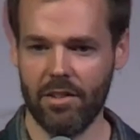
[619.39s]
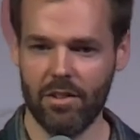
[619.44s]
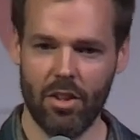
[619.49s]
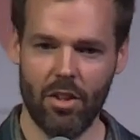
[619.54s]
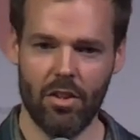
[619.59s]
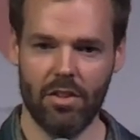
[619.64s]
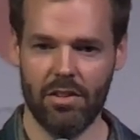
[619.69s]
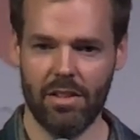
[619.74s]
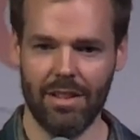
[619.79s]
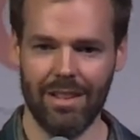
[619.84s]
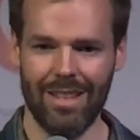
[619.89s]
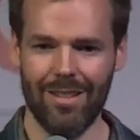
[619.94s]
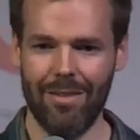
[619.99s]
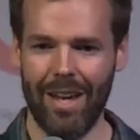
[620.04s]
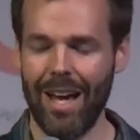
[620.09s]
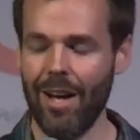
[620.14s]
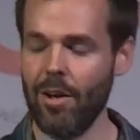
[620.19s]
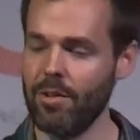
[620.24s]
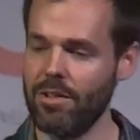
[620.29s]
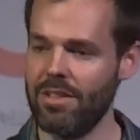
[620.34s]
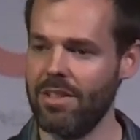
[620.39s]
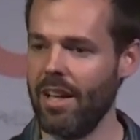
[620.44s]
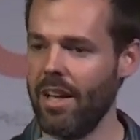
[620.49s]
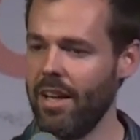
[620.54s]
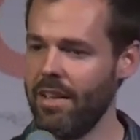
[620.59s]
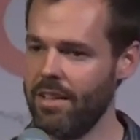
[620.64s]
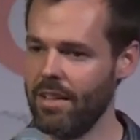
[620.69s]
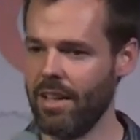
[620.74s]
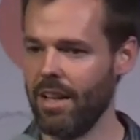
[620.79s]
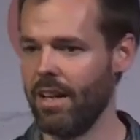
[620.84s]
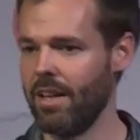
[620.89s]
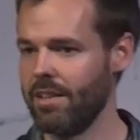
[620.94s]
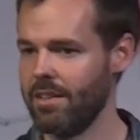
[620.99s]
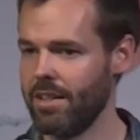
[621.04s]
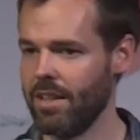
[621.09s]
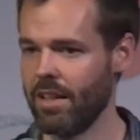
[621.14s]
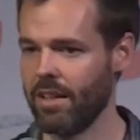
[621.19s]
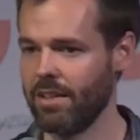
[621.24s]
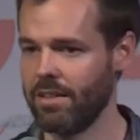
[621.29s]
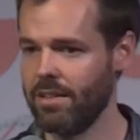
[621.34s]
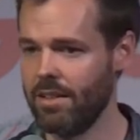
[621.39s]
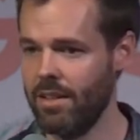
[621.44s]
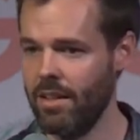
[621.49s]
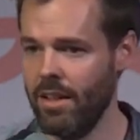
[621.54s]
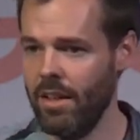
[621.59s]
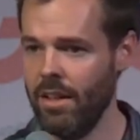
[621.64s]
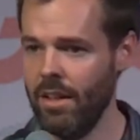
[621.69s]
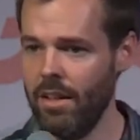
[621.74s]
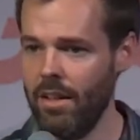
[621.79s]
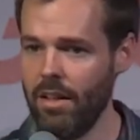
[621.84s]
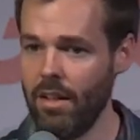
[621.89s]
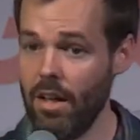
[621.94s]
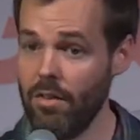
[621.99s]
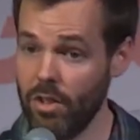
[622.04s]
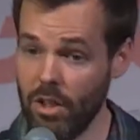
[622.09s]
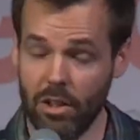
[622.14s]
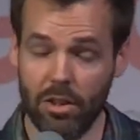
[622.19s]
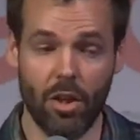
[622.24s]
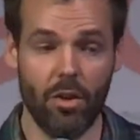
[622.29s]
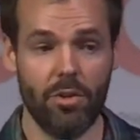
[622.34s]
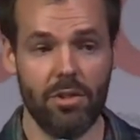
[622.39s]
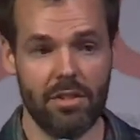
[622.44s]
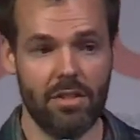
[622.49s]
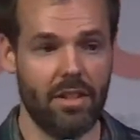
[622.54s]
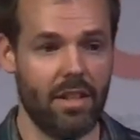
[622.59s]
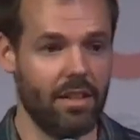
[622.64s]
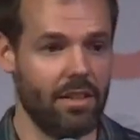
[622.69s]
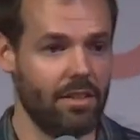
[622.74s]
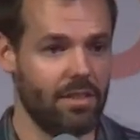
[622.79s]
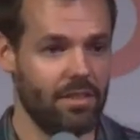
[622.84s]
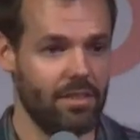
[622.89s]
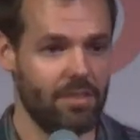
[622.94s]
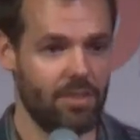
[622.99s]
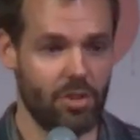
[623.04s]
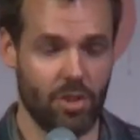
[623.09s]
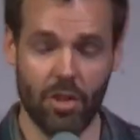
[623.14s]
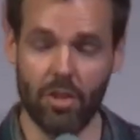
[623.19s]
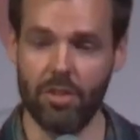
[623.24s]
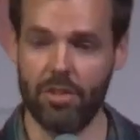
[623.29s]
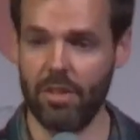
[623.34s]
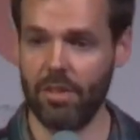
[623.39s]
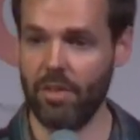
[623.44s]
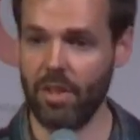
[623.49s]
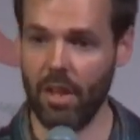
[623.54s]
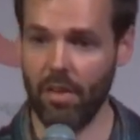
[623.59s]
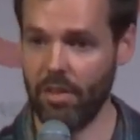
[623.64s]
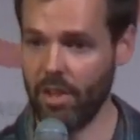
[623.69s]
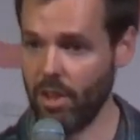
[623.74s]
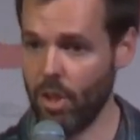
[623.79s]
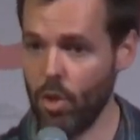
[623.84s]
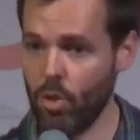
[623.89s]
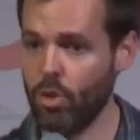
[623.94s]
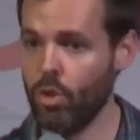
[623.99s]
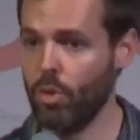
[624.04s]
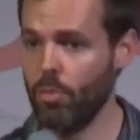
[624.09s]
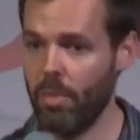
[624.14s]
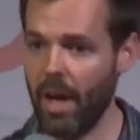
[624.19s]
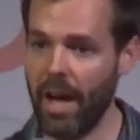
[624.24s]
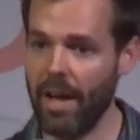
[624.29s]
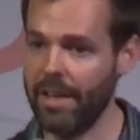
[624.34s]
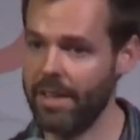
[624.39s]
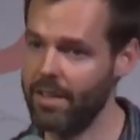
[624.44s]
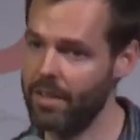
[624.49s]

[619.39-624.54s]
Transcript: called us to live outside the context of a close knit church, of a, of a, local body